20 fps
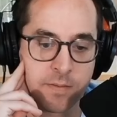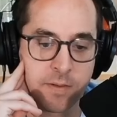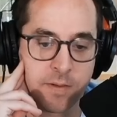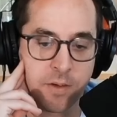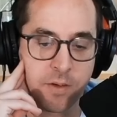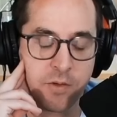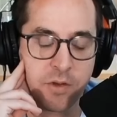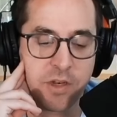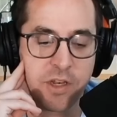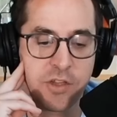
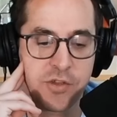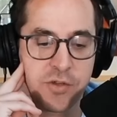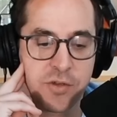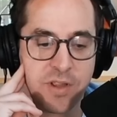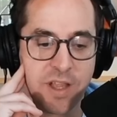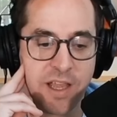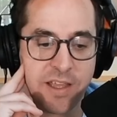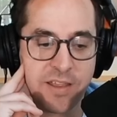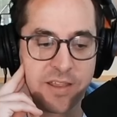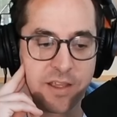Well, did you
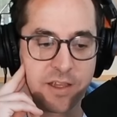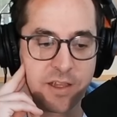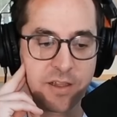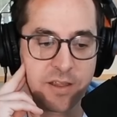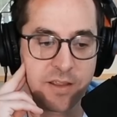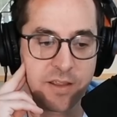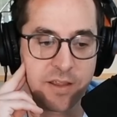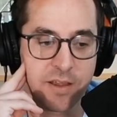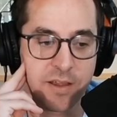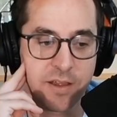like the
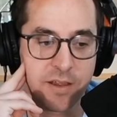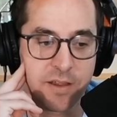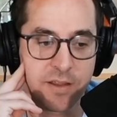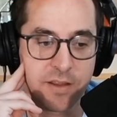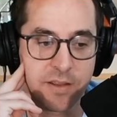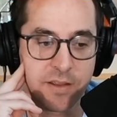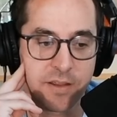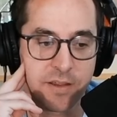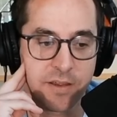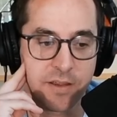
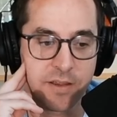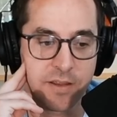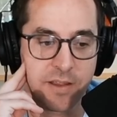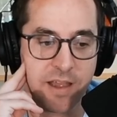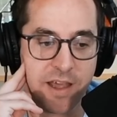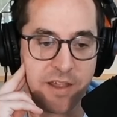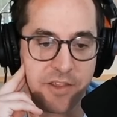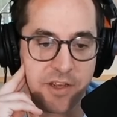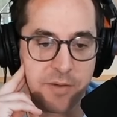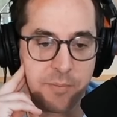the the
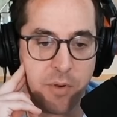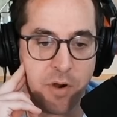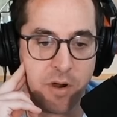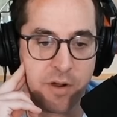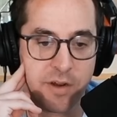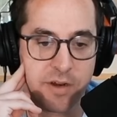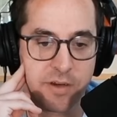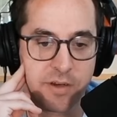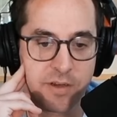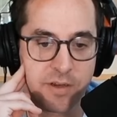how the
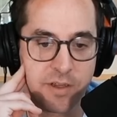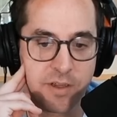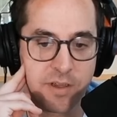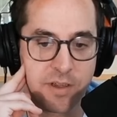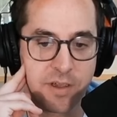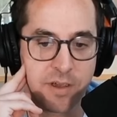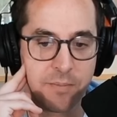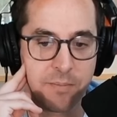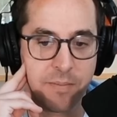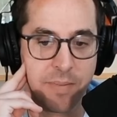Departed
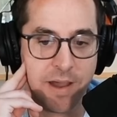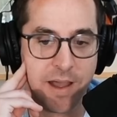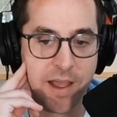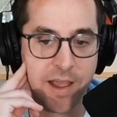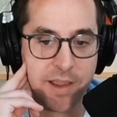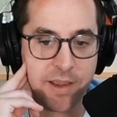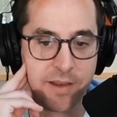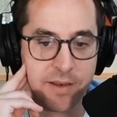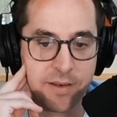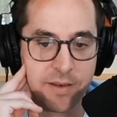
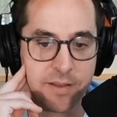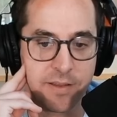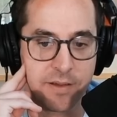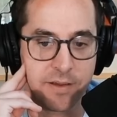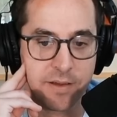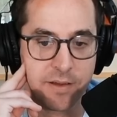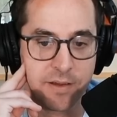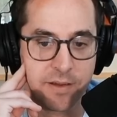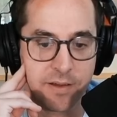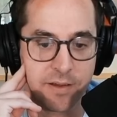combined
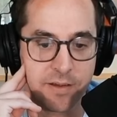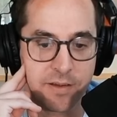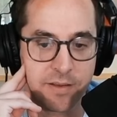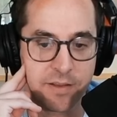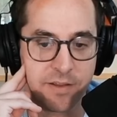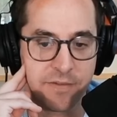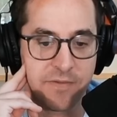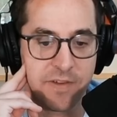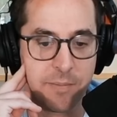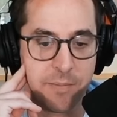the
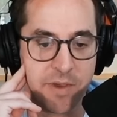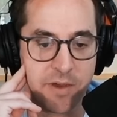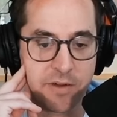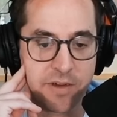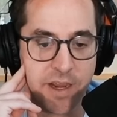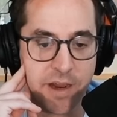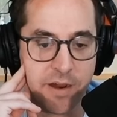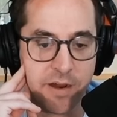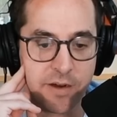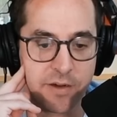the female
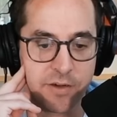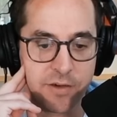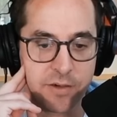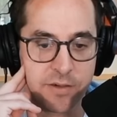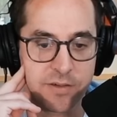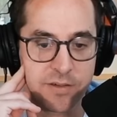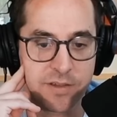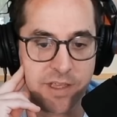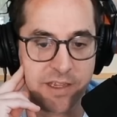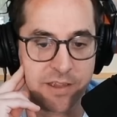
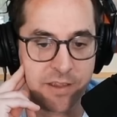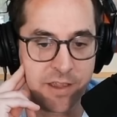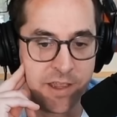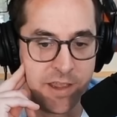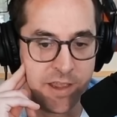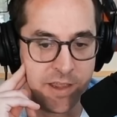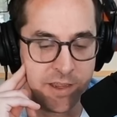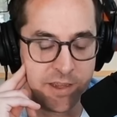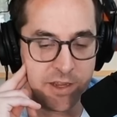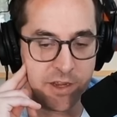characters? Like,
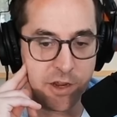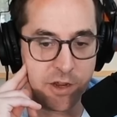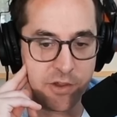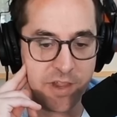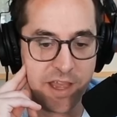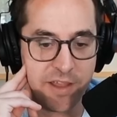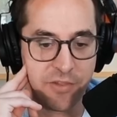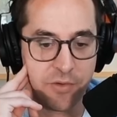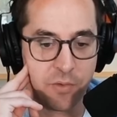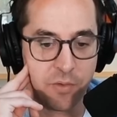you know, you
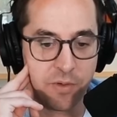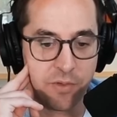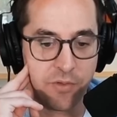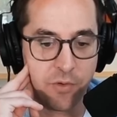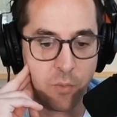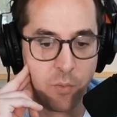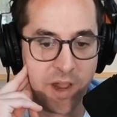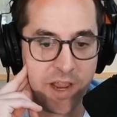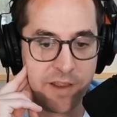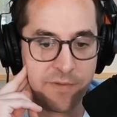had the the
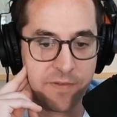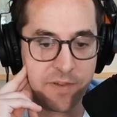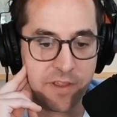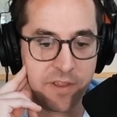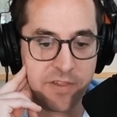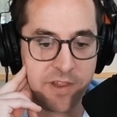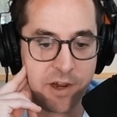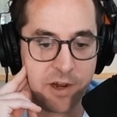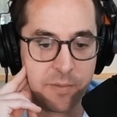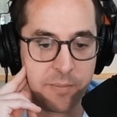wife and the
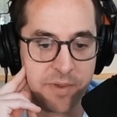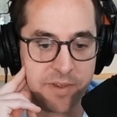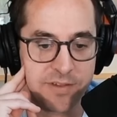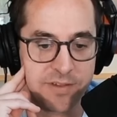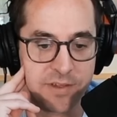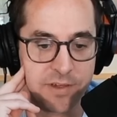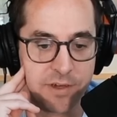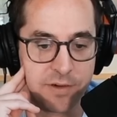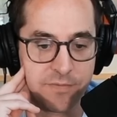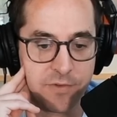
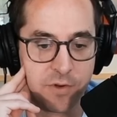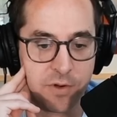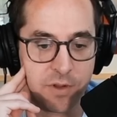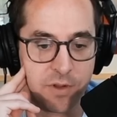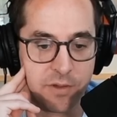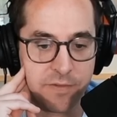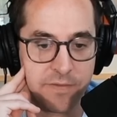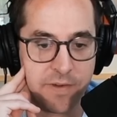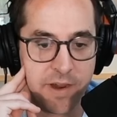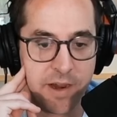therapist in Infernal
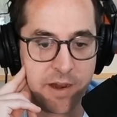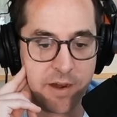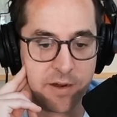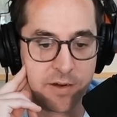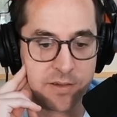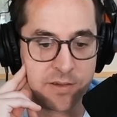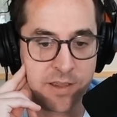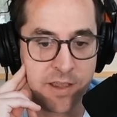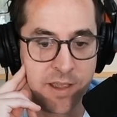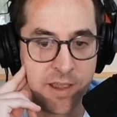
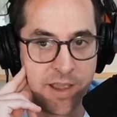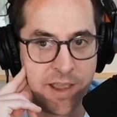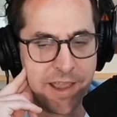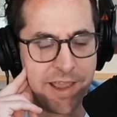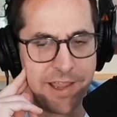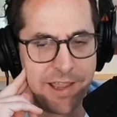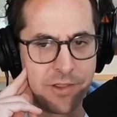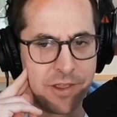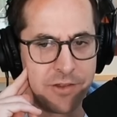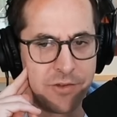Affairs,
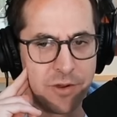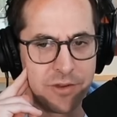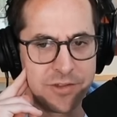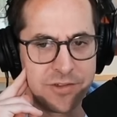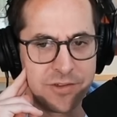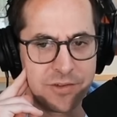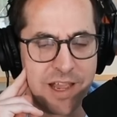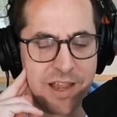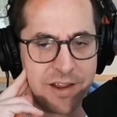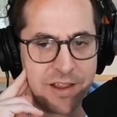and you
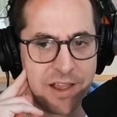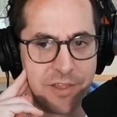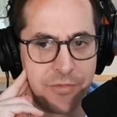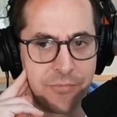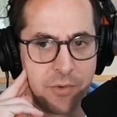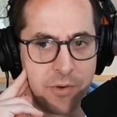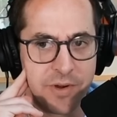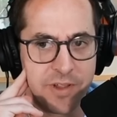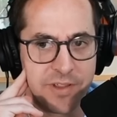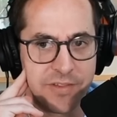also kind of got
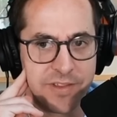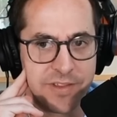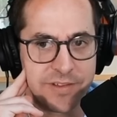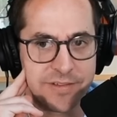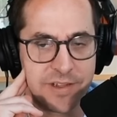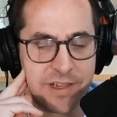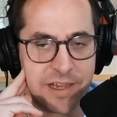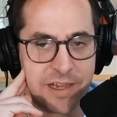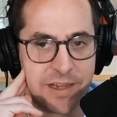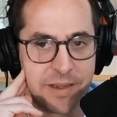thrown in
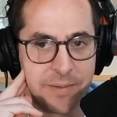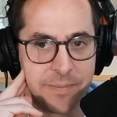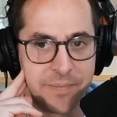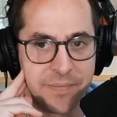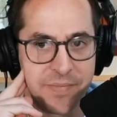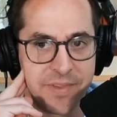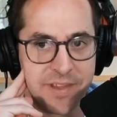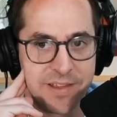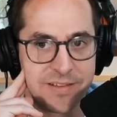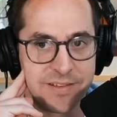this uh,
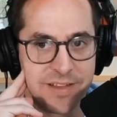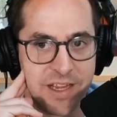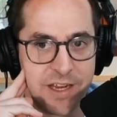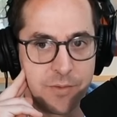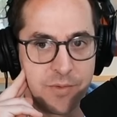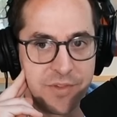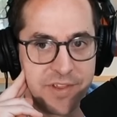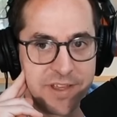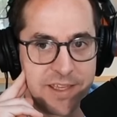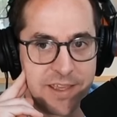this lady
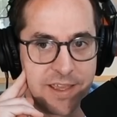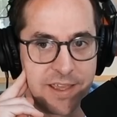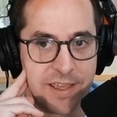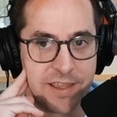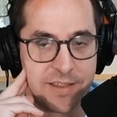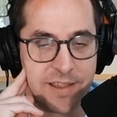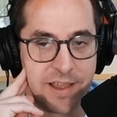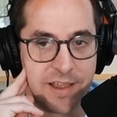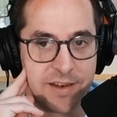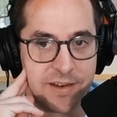with a
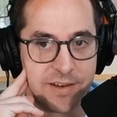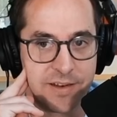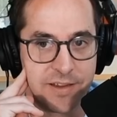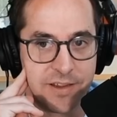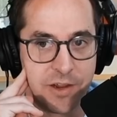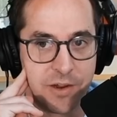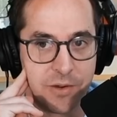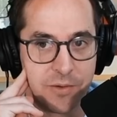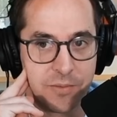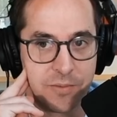kid that you
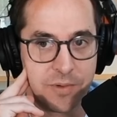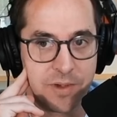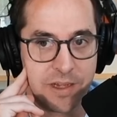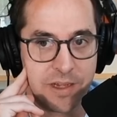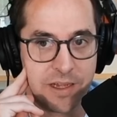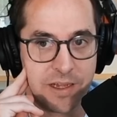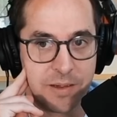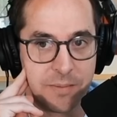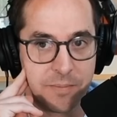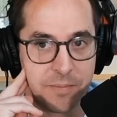know
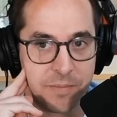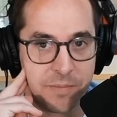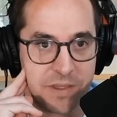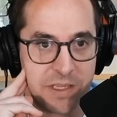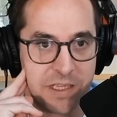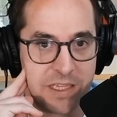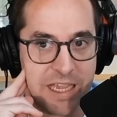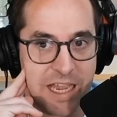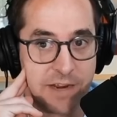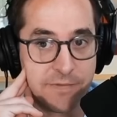uh,
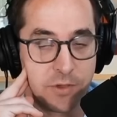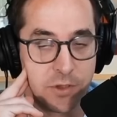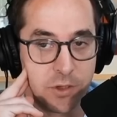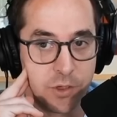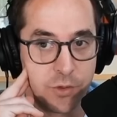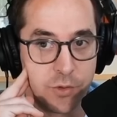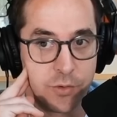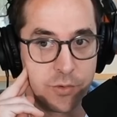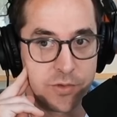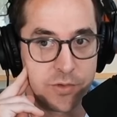kind of
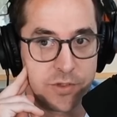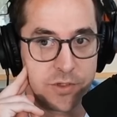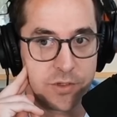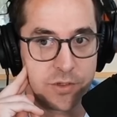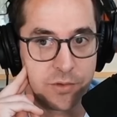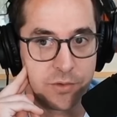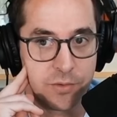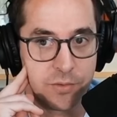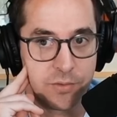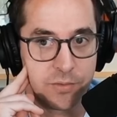alludes
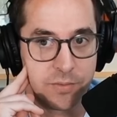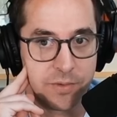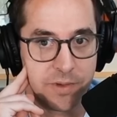to